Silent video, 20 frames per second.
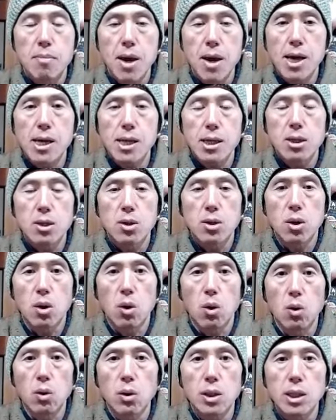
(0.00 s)

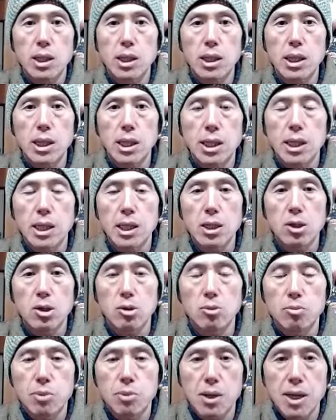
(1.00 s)
made
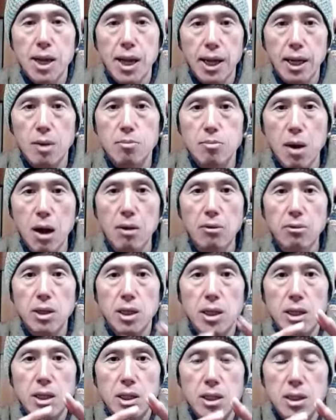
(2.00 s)
onigiri to be like a
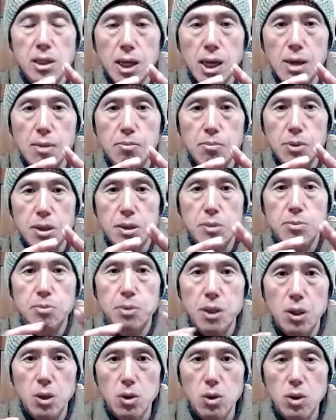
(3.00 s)
mountain shape
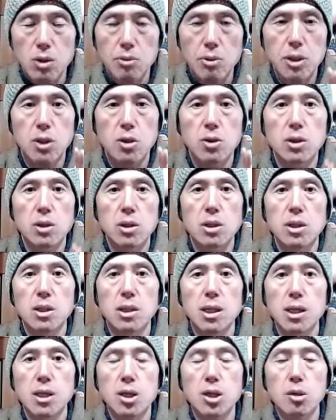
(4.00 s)
is because it was
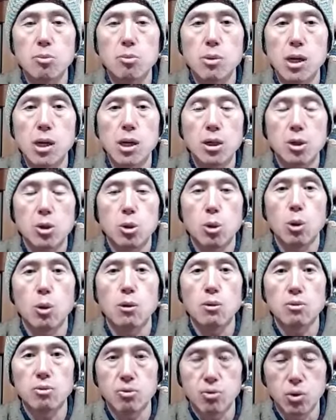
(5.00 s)
considered to be a
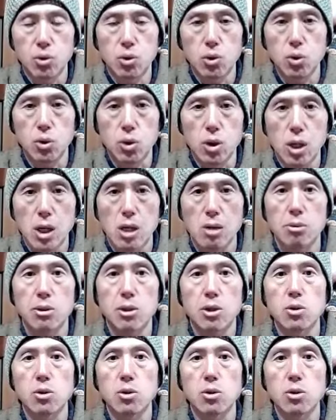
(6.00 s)
soul food.